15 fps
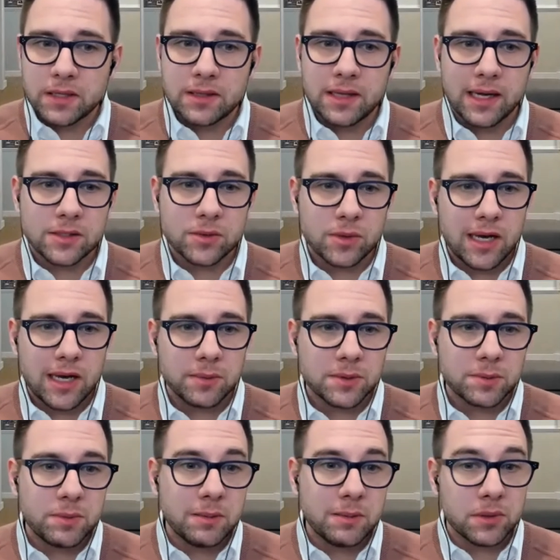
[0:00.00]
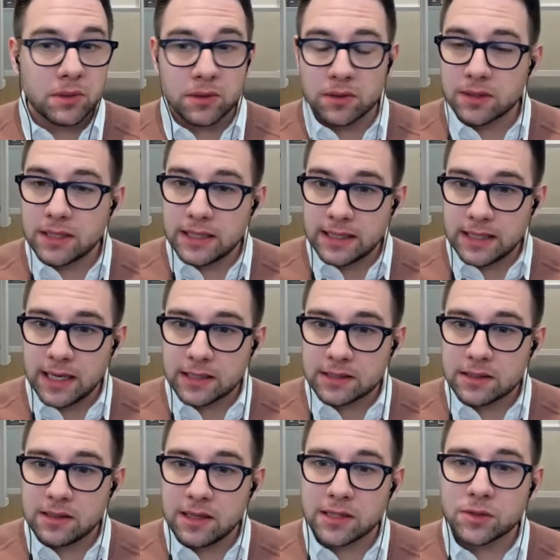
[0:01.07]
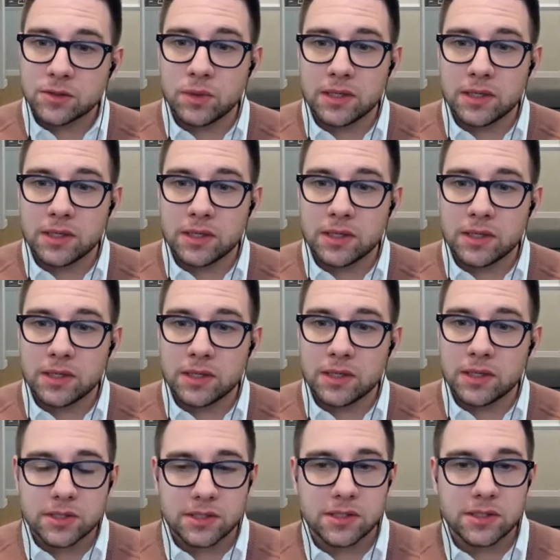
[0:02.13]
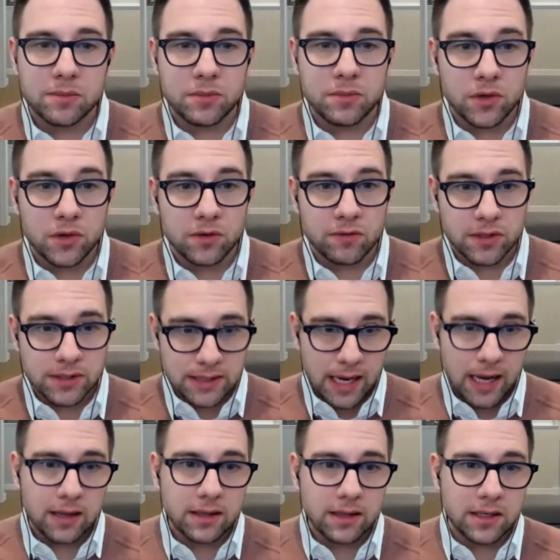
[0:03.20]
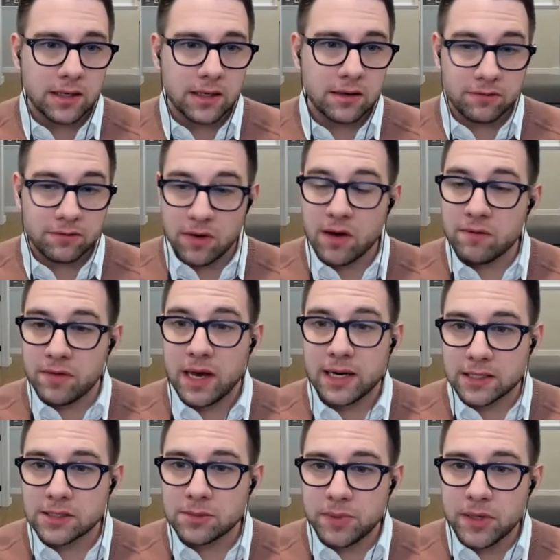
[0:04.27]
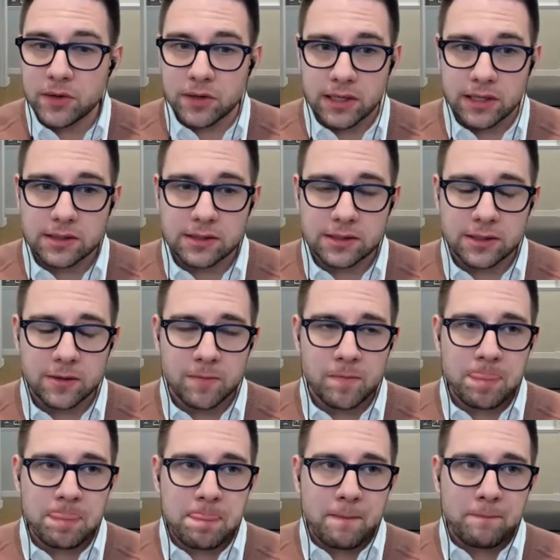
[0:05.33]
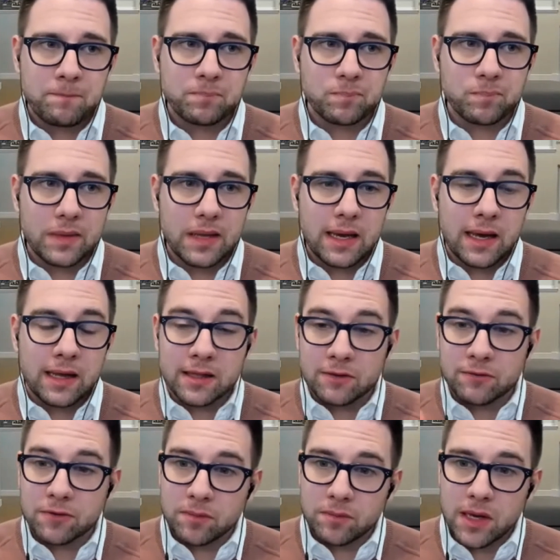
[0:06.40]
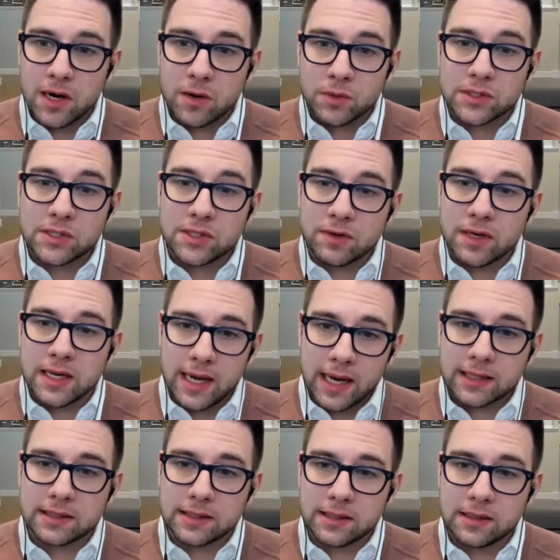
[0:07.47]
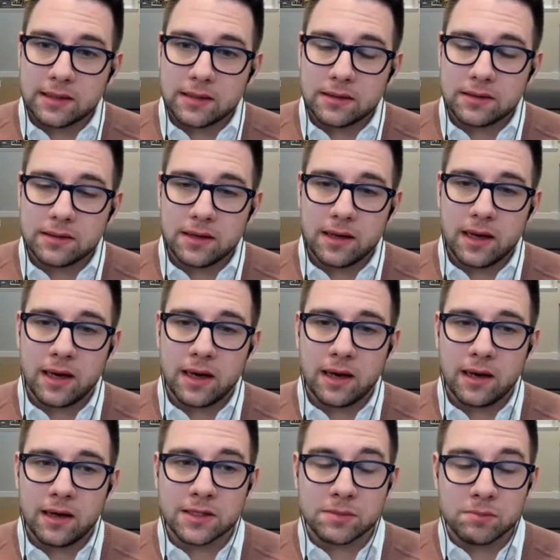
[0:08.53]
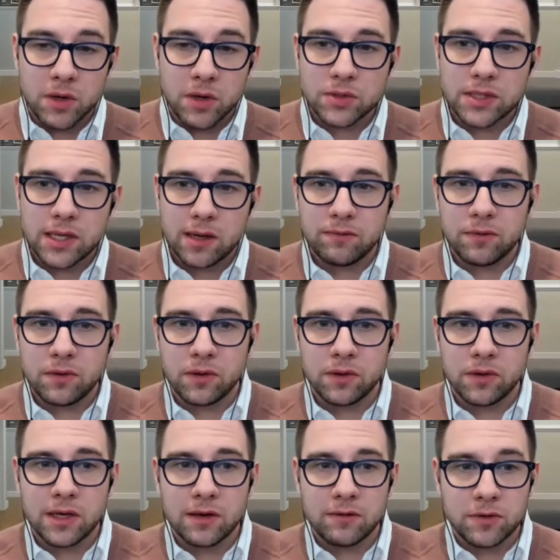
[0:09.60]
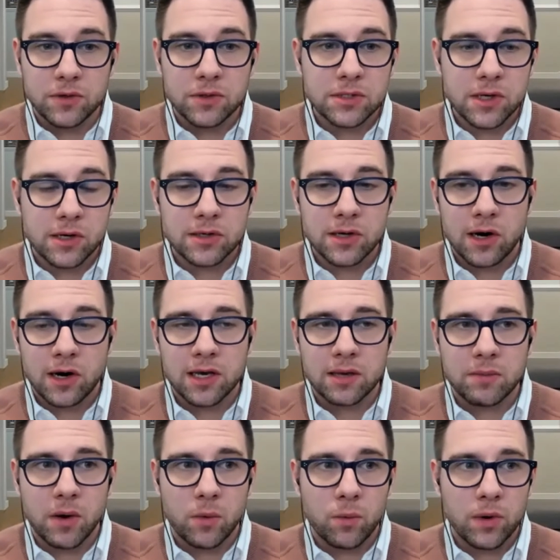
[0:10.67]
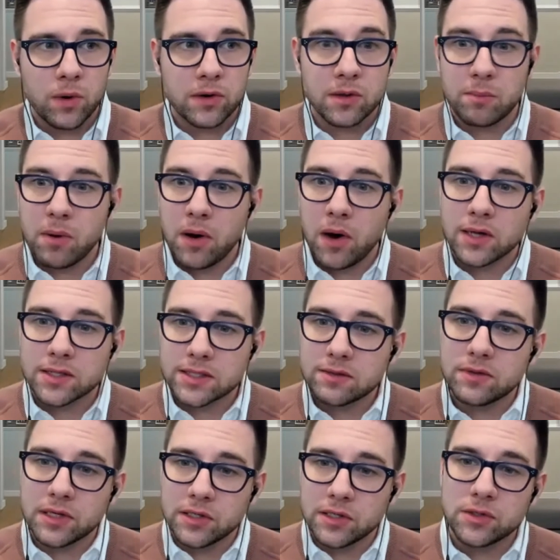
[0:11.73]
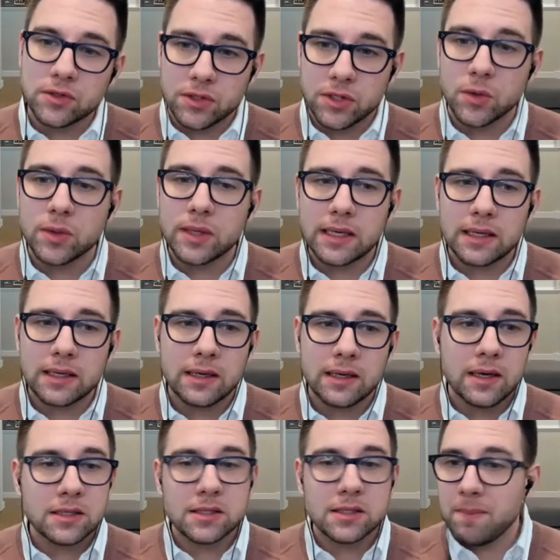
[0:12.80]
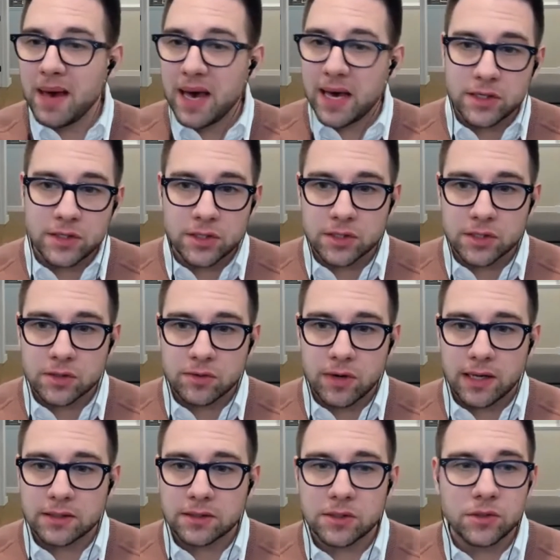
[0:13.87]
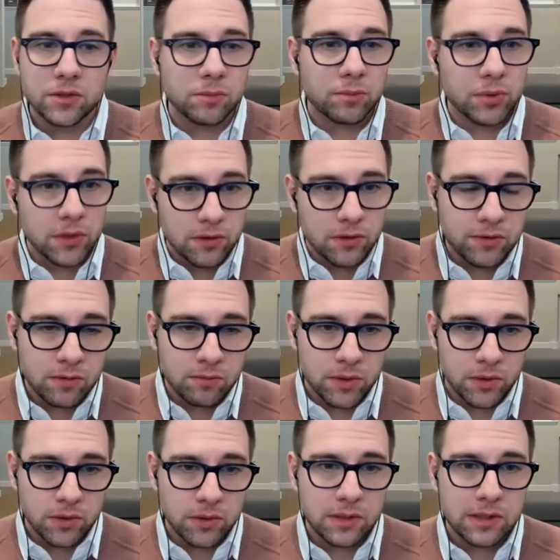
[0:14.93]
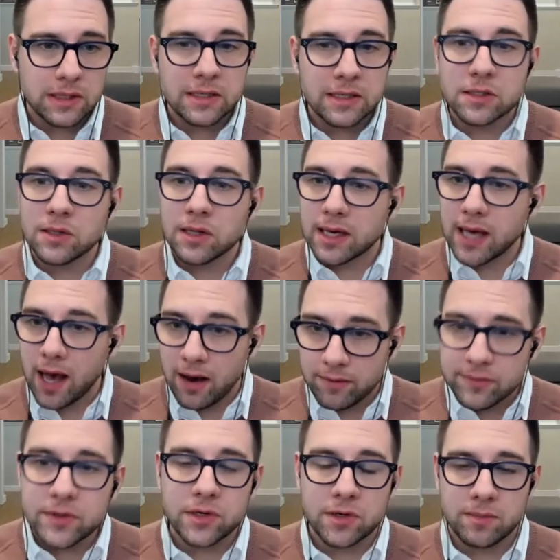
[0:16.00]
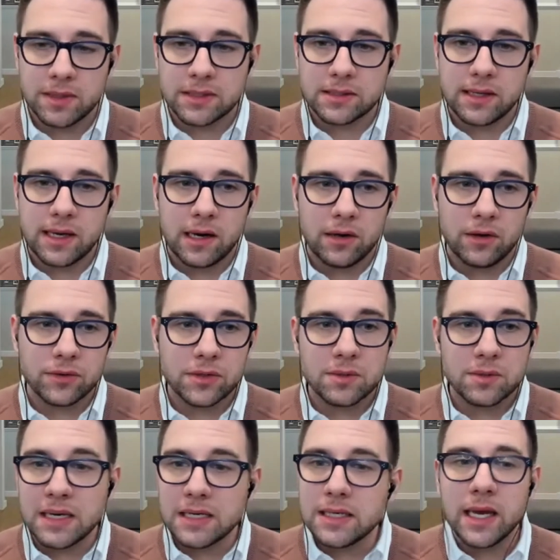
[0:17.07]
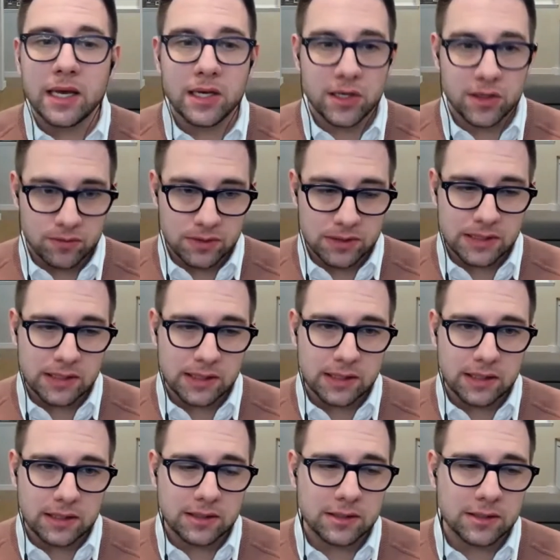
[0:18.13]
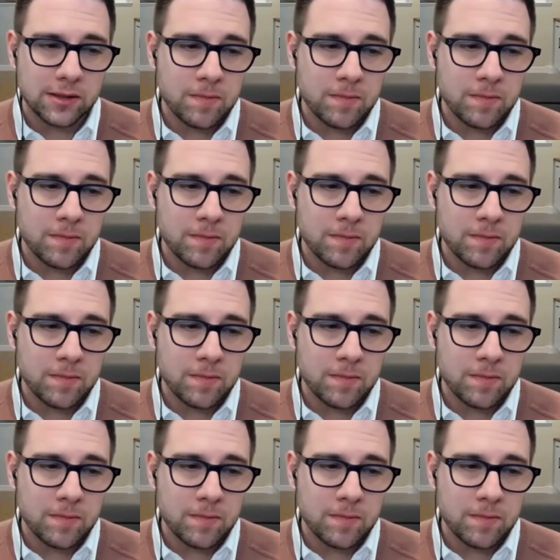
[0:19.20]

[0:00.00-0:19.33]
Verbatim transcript: That's what helps people connect. That's what establishes some universality of, of that experience. And then from there, once you've connected, uh, it's most helpful if you start talking about what are the positive things you're doing to manage your stress, to improve your mood, to look after your mental health, to maintain your resilience.